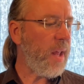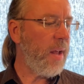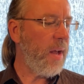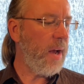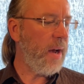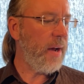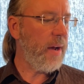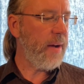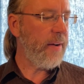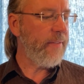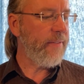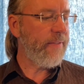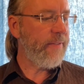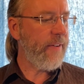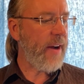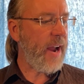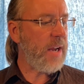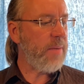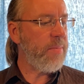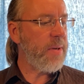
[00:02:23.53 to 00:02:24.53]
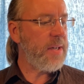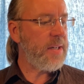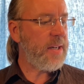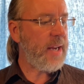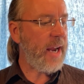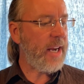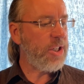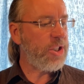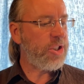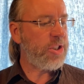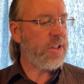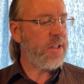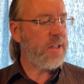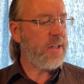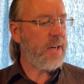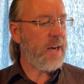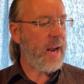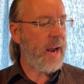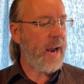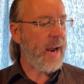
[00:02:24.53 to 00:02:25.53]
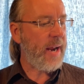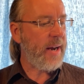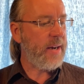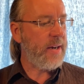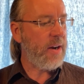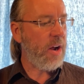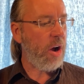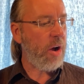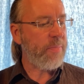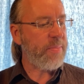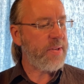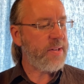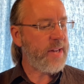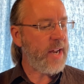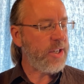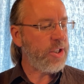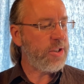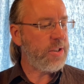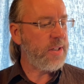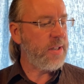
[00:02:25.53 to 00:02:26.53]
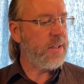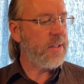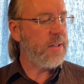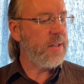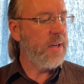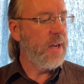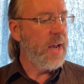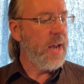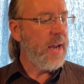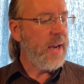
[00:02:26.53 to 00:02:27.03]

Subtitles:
Fragmentation and obsession,